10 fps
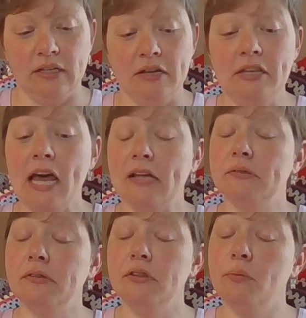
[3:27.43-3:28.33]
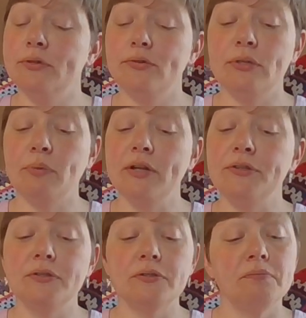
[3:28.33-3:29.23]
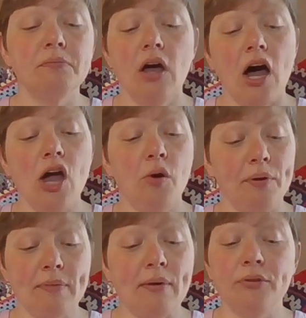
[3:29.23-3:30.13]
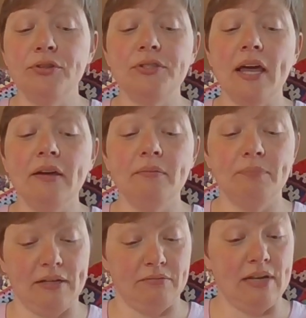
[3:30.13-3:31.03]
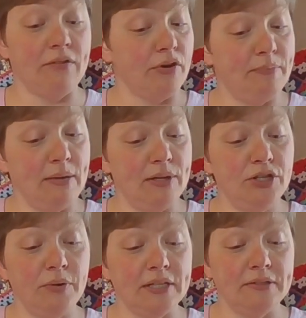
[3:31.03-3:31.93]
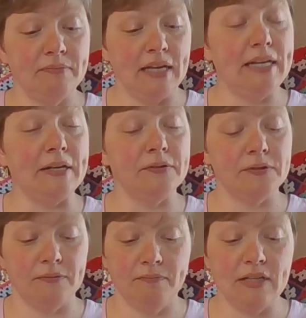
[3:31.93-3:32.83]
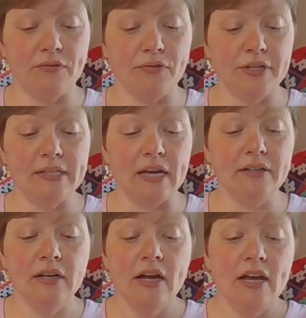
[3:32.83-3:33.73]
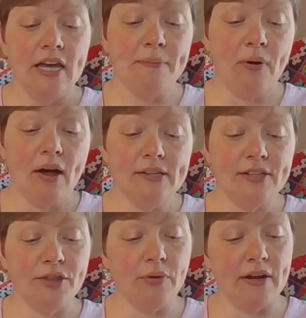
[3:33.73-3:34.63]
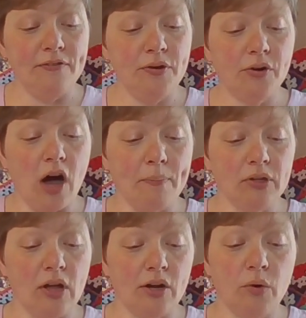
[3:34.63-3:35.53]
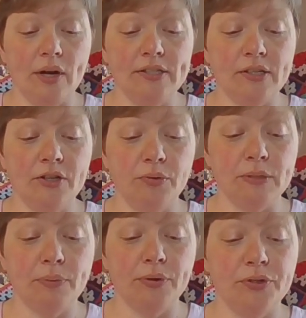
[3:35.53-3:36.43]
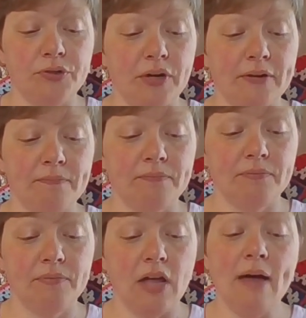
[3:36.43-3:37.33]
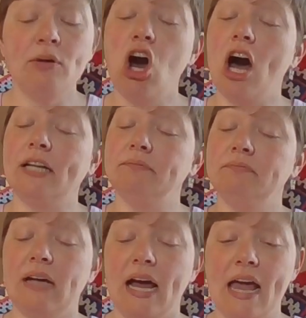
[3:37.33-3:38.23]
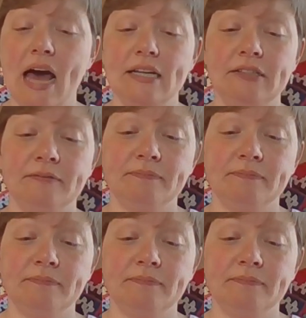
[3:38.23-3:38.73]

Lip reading: "Yes, the wizard's apprentice," I opened my mouth to say, but Nevery beat me to it. "It is," Nevery said. He paused to thread a few copper-lock coins onto his purse string. "I'm Con," I added.